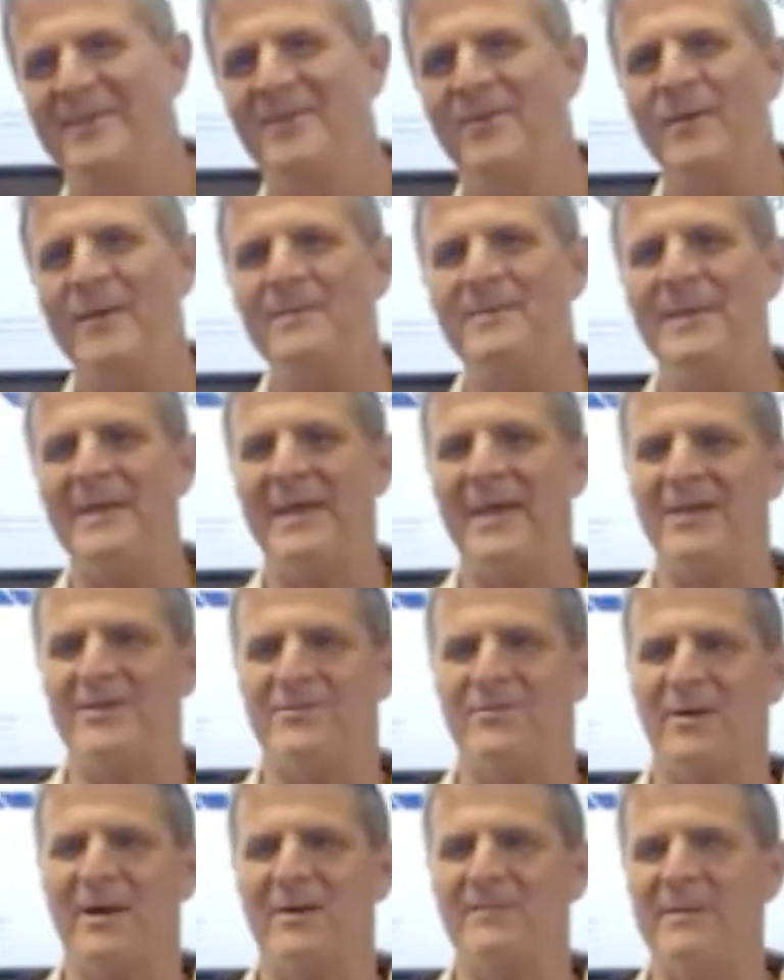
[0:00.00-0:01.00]
The Weeby
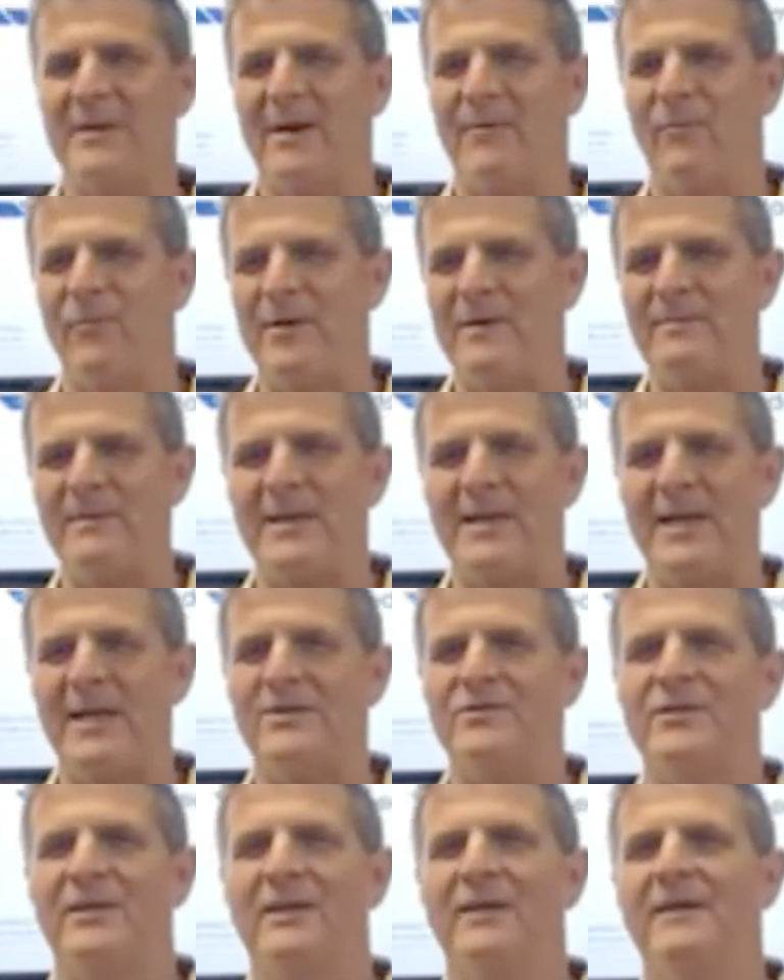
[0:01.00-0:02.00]
Kitchen. We're going to become Weeby
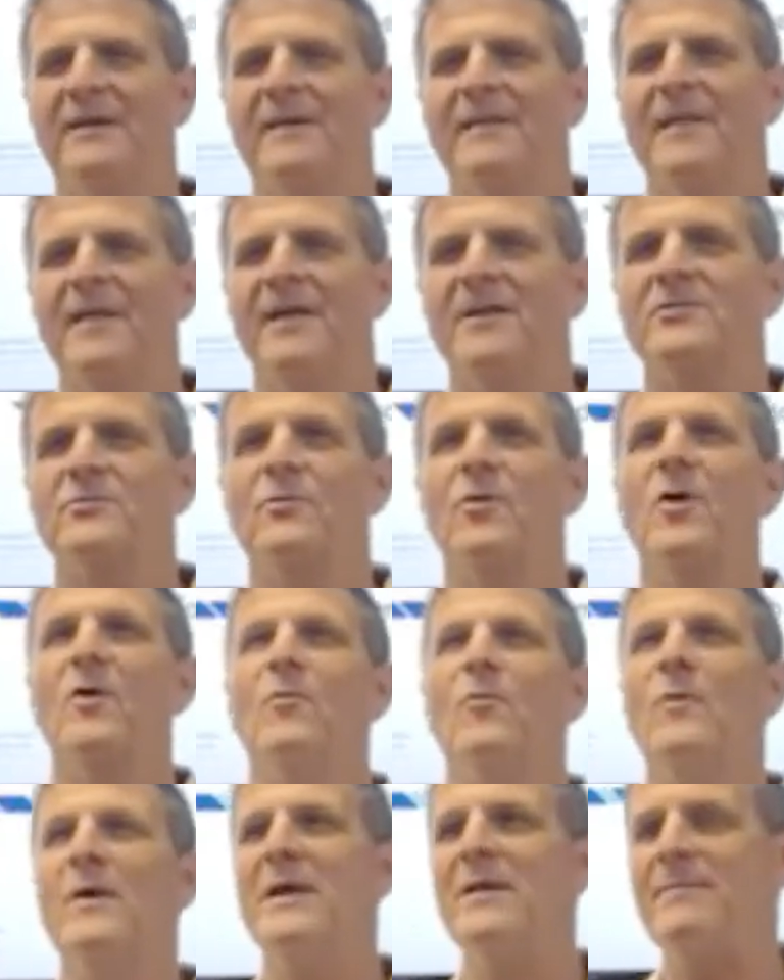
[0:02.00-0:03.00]
Kitchen. So we're
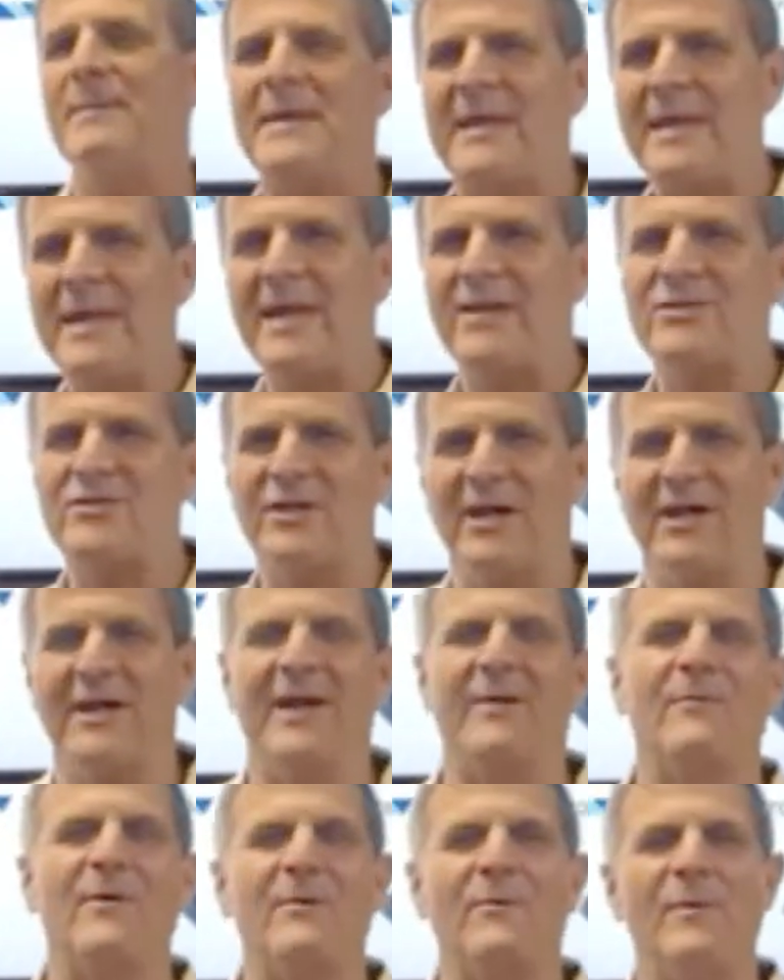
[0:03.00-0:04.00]
Weeby Kitchen
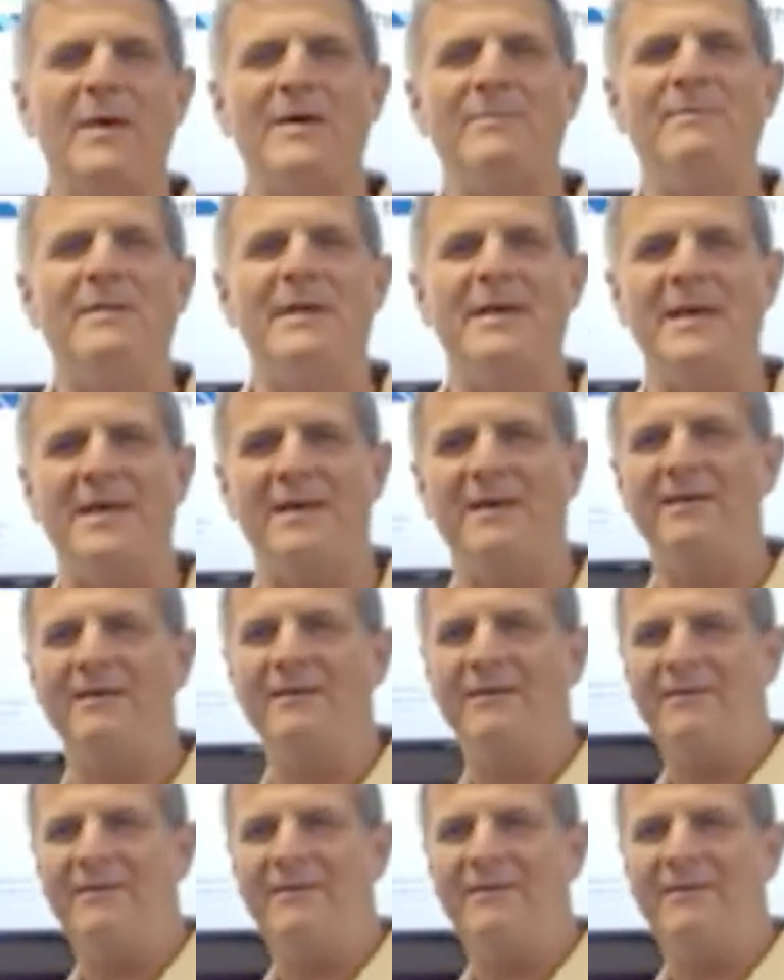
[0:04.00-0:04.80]
and we Weeby.